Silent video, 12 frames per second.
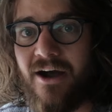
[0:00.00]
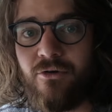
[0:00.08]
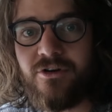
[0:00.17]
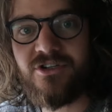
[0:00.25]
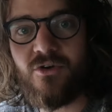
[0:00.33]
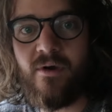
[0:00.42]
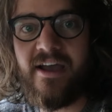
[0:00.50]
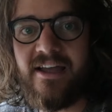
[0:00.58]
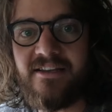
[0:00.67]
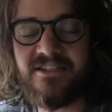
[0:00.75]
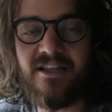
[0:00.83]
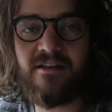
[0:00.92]
hours away
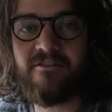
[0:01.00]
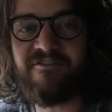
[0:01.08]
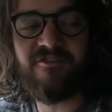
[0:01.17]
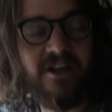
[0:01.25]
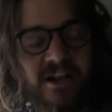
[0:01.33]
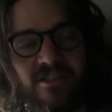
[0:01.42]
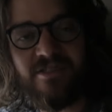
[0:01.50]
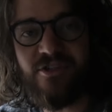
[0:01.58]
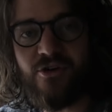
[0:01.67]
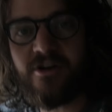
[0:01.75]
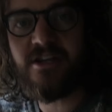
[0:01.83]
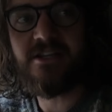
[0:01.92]
instead of freaking
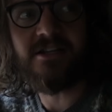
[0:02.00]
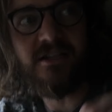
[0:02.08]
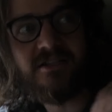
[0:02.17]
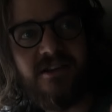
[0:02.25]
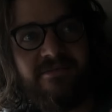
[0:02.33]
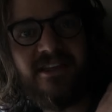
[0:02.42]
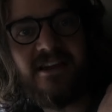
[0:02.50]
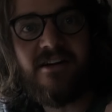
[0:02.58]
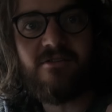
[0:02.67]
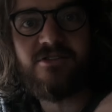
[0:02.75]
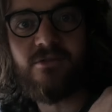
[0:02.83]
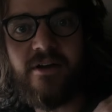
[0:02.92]
30 something hours